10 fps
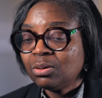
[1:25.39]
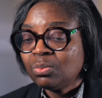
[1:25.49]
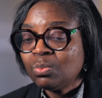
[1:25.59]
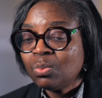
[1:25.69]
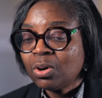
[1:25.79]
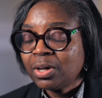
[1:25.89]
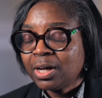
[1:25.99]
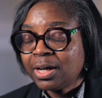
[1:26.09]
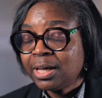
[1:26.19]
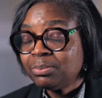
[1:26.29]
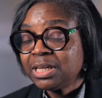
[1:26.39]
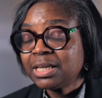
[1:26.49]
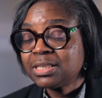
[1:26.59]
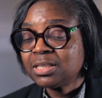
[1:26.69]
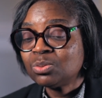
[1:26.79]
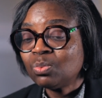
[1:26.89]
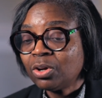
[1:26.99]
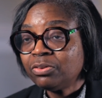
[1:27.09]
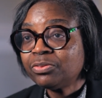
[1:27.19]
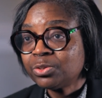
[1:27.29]
MDS is
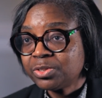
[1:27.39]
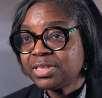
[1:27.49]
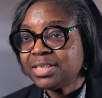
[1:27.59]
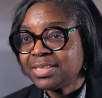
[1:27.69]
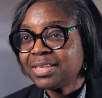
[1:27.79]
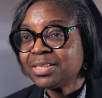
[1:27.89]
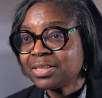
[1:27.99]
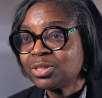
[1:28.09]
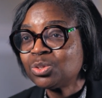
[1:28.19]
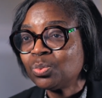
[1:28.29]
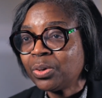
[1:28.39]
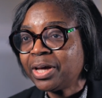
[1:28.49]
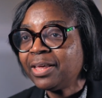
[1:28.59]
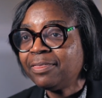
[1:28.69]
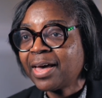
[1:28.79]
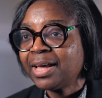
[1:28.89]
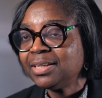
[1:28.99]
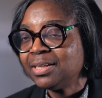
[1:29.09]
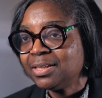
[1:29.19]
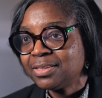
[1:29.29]
one of those diseases where that
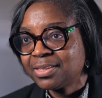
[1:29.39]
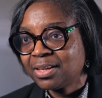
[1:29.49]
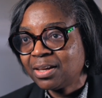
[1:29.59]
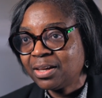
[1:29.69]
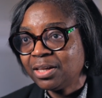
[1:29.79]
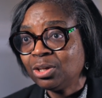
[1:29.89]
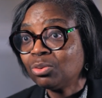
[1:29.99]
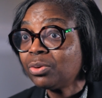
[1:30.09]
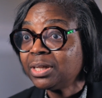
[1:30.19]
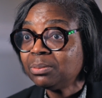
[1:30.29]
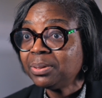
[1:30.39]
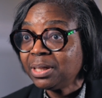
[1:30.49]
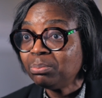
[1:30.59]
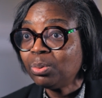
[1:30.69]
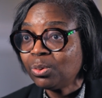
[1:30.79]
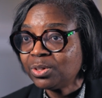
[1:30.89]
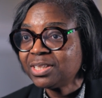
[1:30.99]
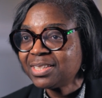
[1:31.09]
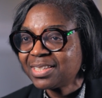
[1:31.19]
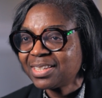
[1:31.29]
is incredibly
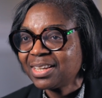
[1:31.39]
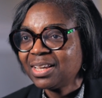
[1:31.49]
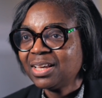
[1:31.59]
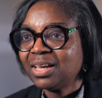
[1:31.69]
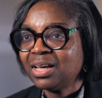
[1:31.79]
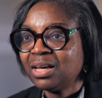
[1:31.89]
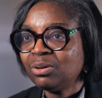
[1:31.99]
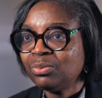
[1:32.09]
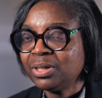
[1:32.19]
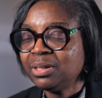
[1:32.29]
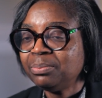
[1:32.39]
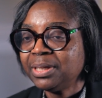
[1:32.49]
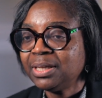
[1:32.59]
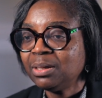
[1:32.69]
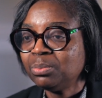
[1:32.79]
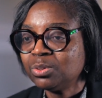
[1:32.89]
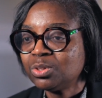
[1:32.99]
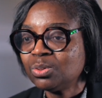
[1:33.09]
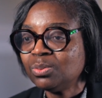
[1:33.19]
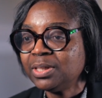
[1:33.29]
important, really being able
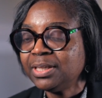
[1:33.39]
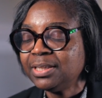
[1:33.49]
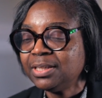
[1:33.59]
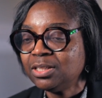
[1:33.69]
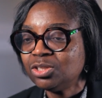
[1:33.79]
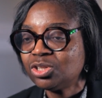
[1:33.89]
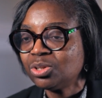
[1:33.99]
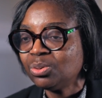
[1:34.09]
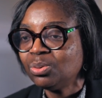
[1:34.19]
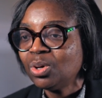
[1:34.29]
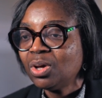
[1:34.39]
to lean into